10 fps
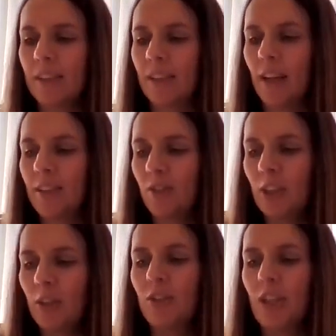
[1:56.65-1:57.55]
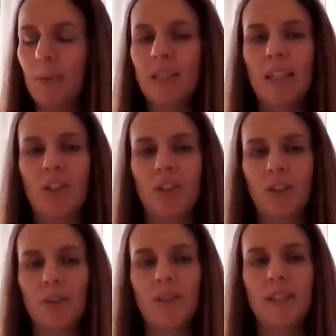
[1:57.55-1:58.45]
They had a really good reputation
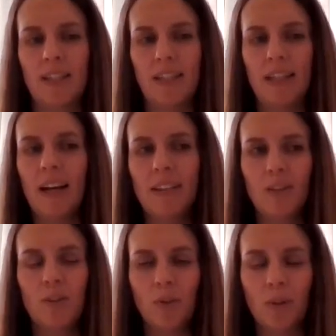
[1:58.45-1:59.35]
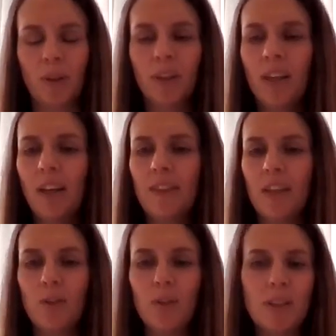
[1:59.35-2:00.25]
across the city as a school
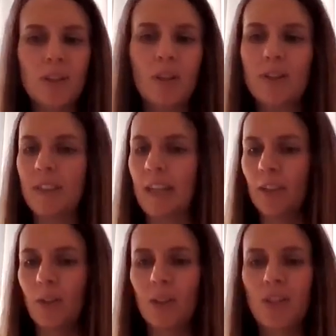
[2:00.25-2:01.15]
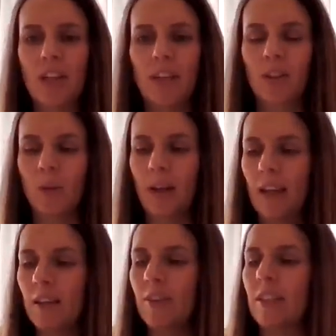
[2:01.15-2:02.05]
that uses lots of technology and they're
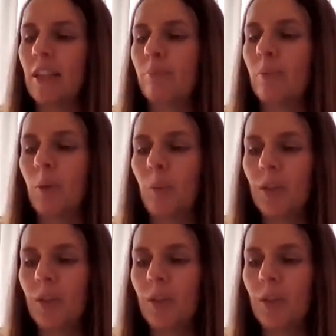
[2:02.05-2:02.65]
quite innovative, but we